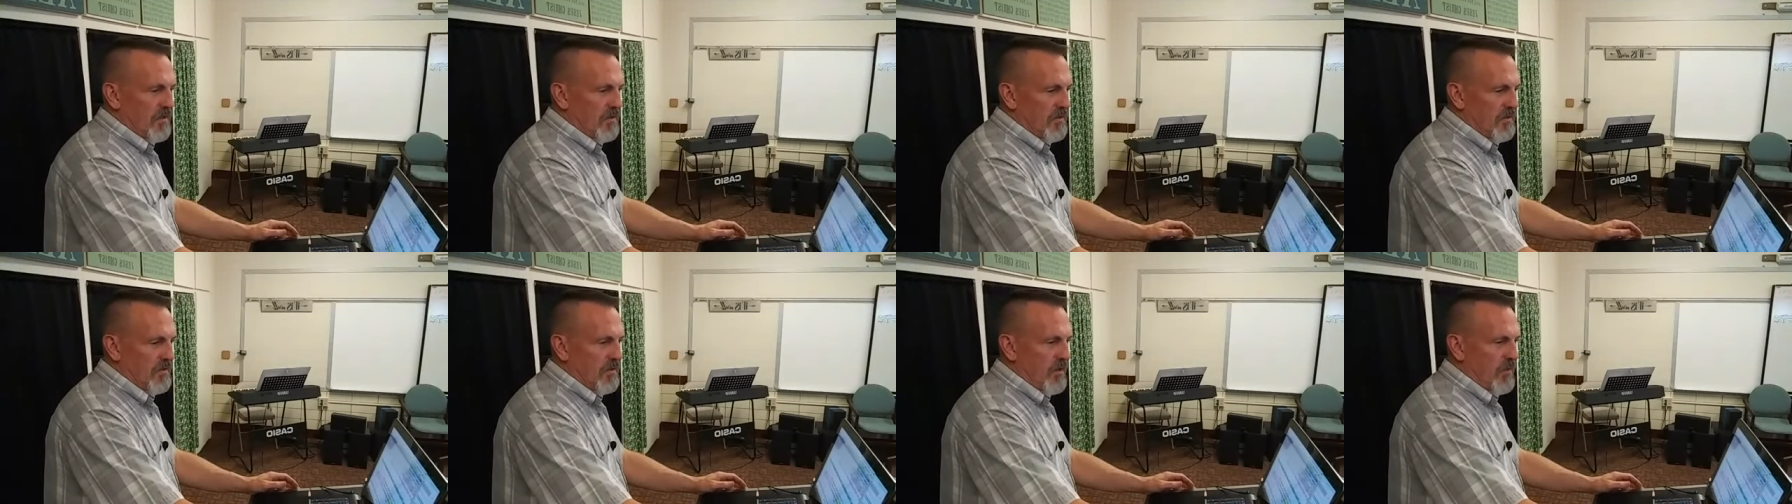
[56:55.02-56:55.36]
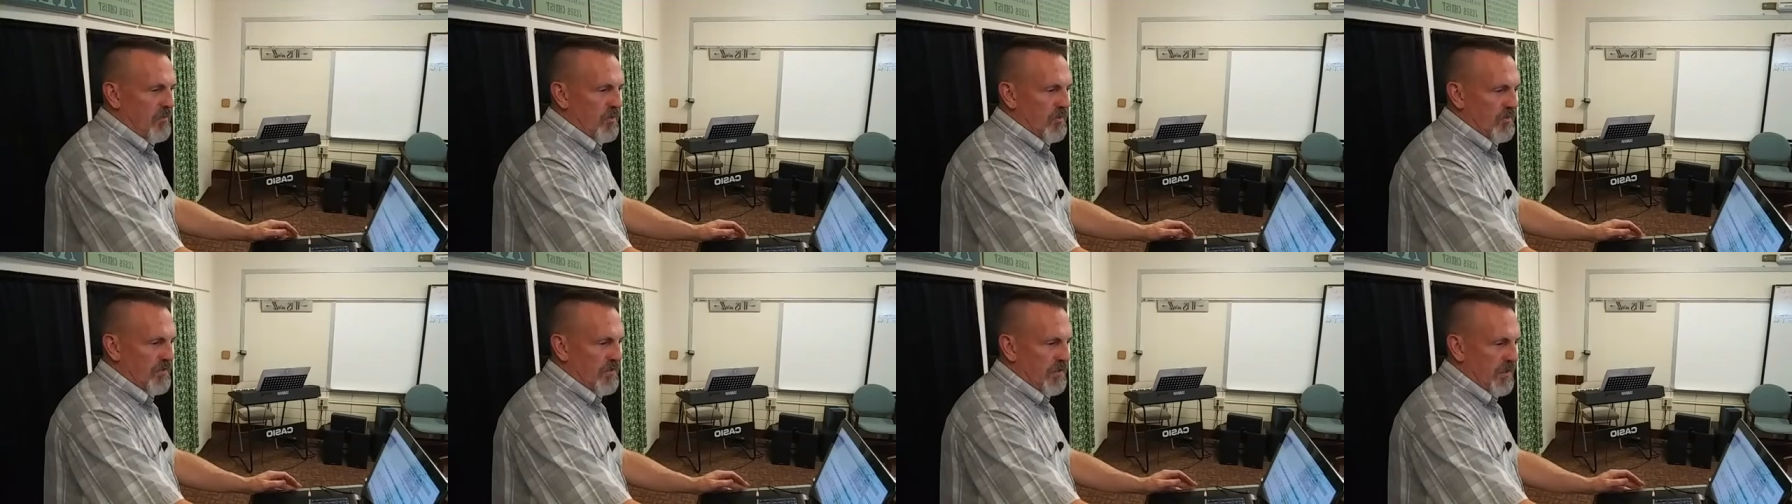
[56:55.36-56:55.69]

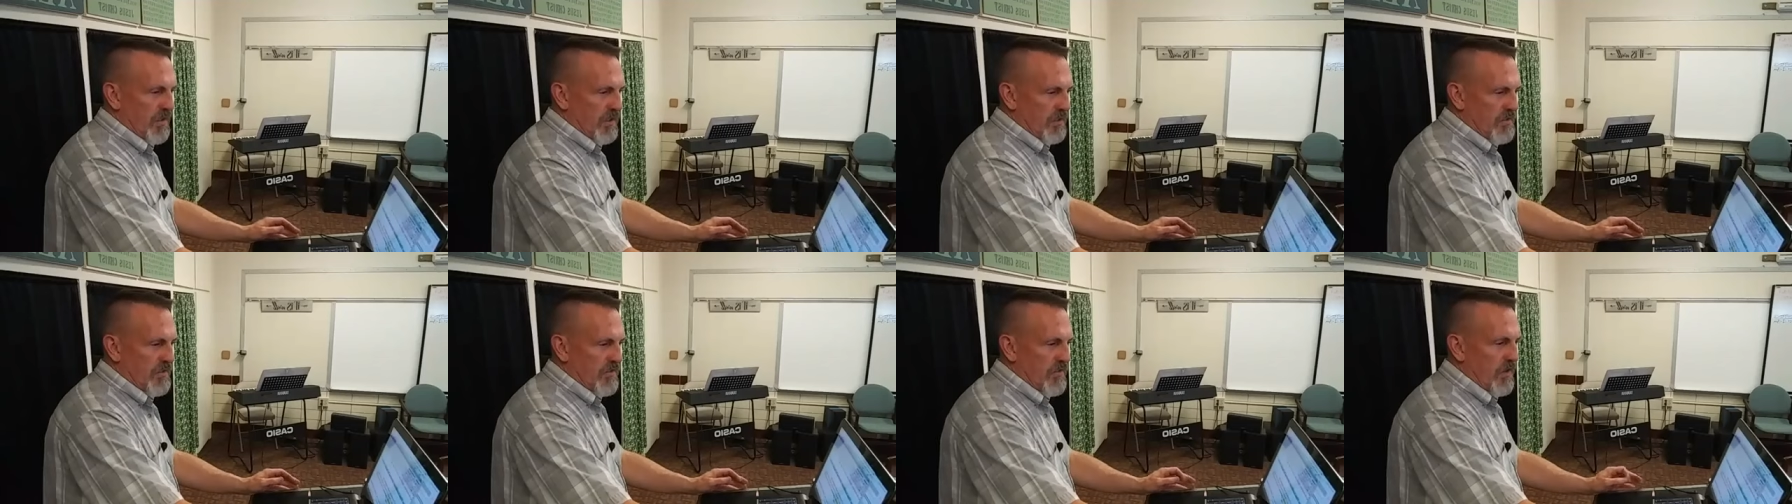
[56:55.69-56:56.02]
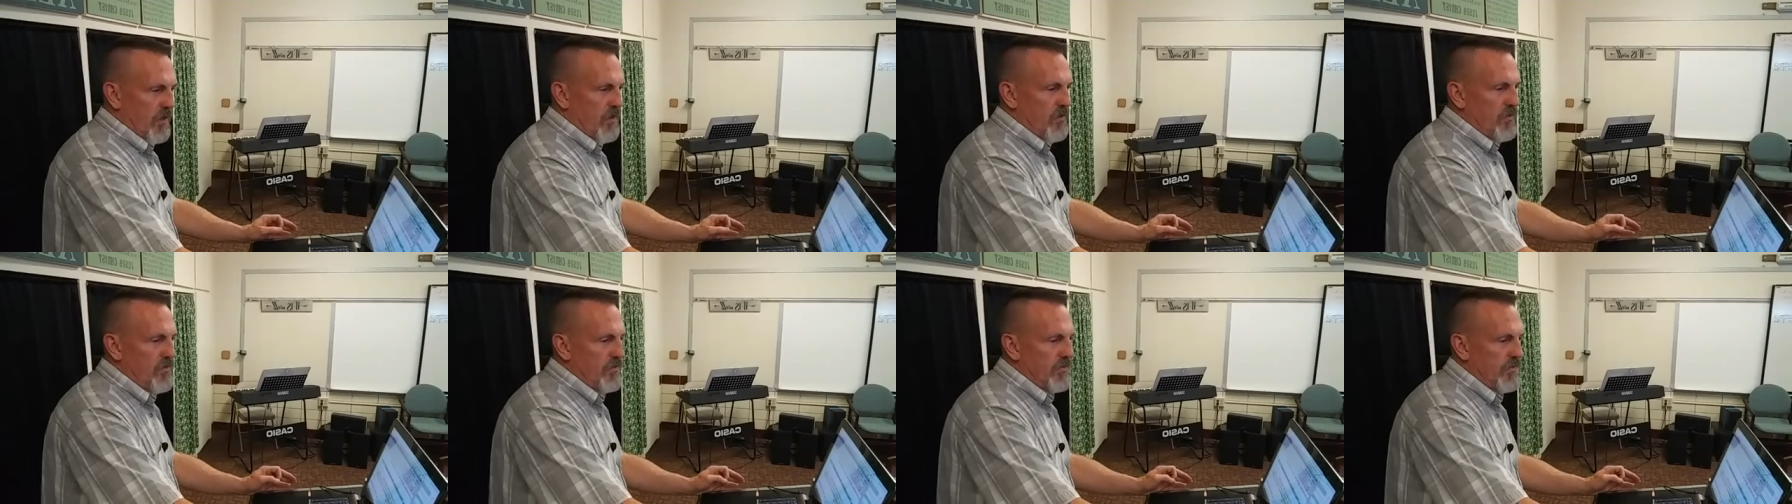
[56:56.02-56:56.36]
Number 6,
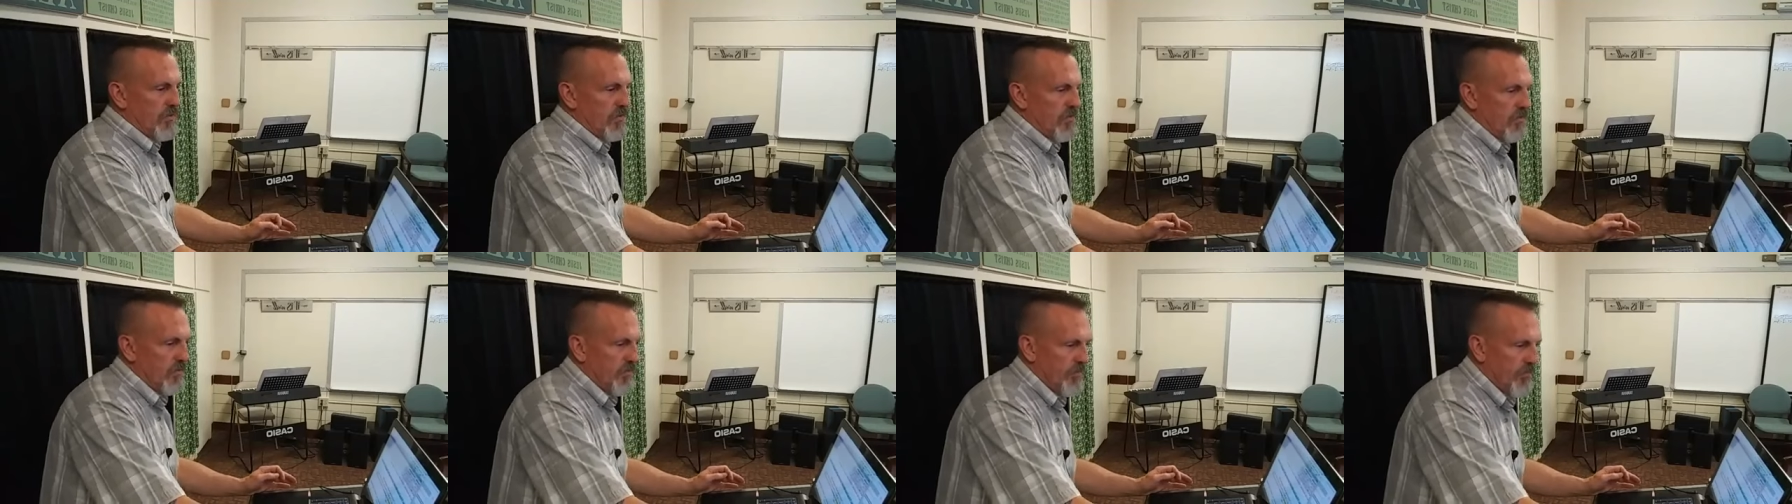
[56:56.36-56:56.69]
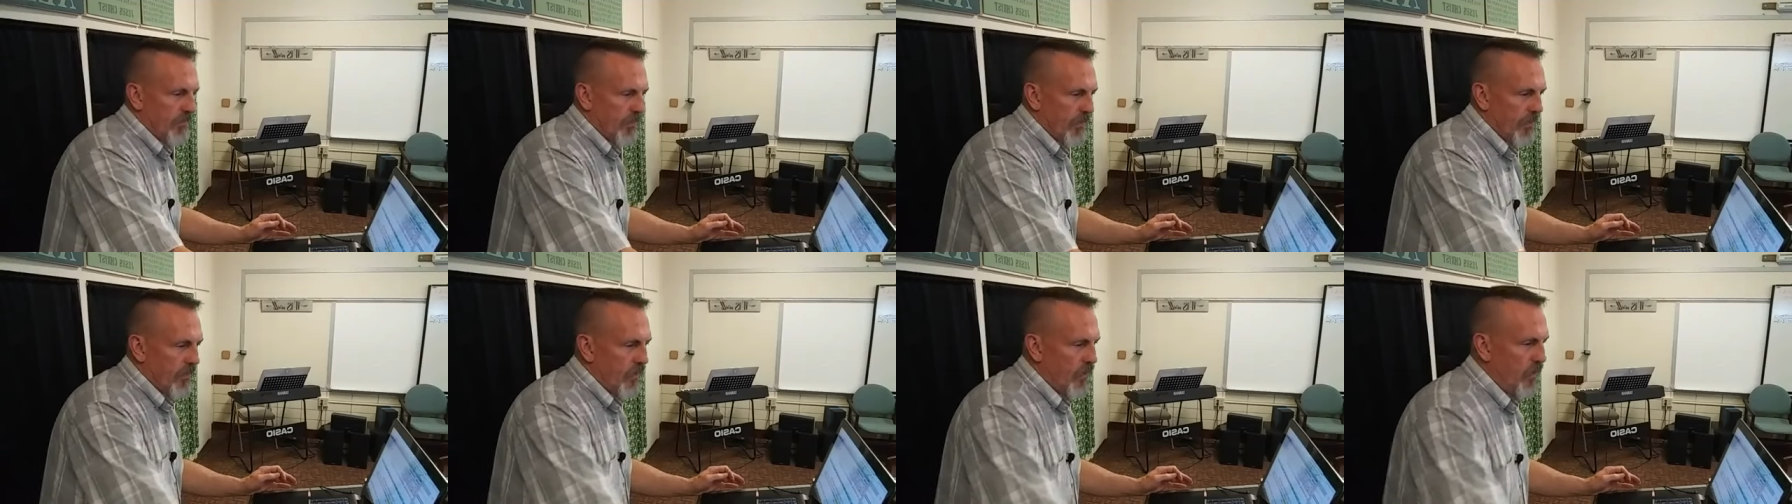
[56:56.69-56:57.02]
those
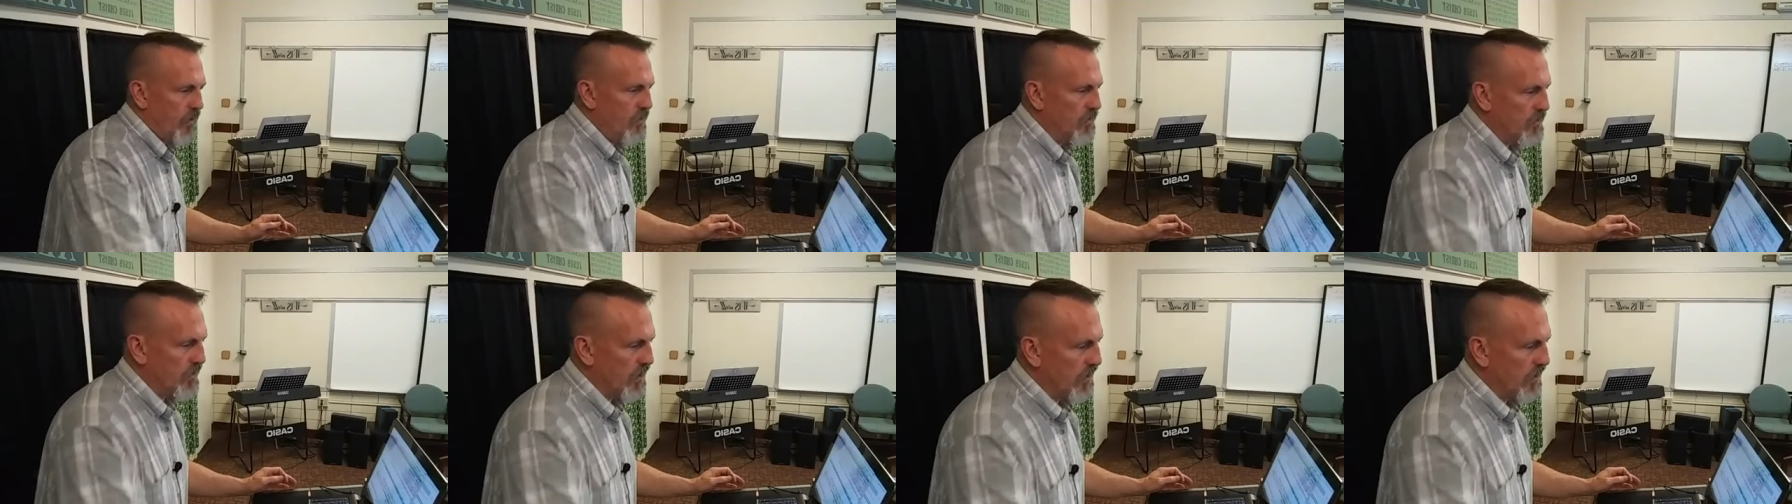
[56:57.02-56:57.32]
whose